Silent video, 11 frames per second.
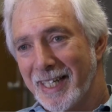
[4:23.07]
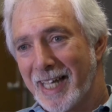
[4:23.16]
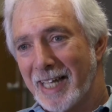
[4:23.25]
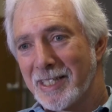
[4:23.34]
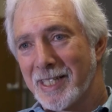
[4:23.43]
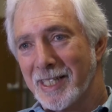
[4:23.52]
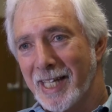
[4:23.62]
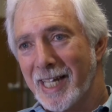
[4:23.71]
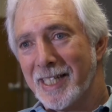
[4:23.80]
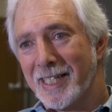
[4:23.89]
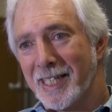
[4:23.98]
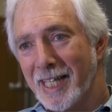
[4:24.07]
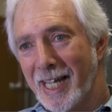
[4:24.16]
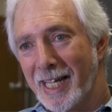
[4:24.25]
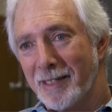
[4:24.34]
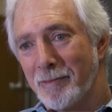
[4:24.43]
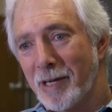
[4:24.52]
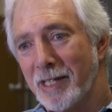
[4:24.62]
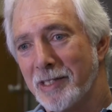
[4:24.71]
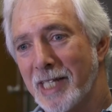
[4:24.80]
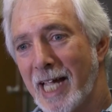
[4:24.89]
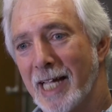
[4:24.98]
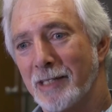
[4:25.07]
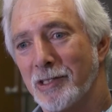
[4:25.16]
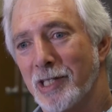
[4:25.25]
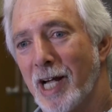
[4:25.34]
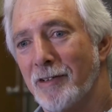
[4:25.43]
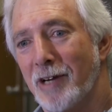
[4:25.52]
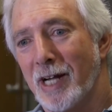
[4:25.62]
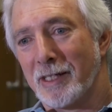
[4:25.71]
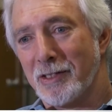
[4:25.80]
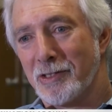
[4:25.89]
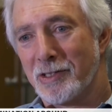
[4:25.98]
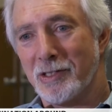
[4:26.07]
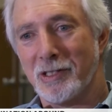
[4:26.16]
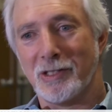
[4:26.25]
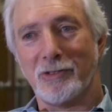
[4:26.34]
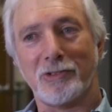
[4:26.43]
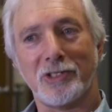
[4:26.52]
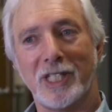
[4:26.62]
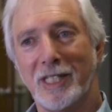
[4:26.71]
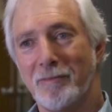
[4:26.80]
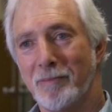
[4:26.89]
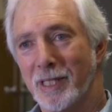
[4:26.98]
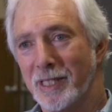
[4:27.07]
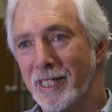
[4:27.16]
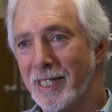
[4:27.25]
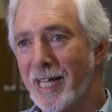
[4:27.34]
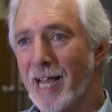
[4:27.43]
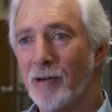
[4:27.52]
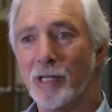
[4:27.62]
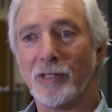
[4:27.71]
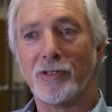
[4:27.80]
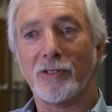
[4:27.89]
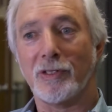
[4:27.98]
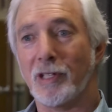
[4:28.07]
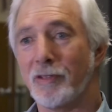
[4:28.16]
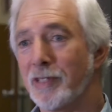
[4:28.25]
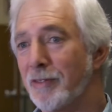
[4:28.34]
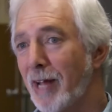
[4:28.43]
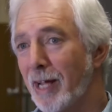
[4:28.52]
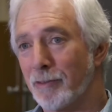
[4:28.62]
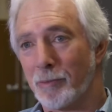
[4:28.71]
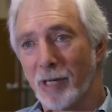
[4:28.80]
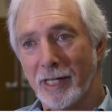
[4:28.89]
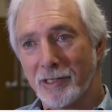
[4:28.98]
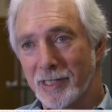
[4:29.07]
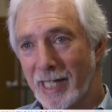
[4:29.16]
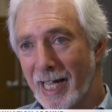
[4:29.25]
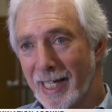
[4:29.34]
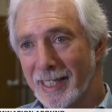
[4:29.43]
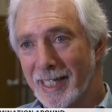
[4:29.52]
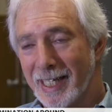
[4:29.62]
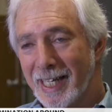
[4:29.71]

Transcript: Gets delayed and delayed. The price tag skyrockets to 13 billion. Now it doesn't even have a price tag.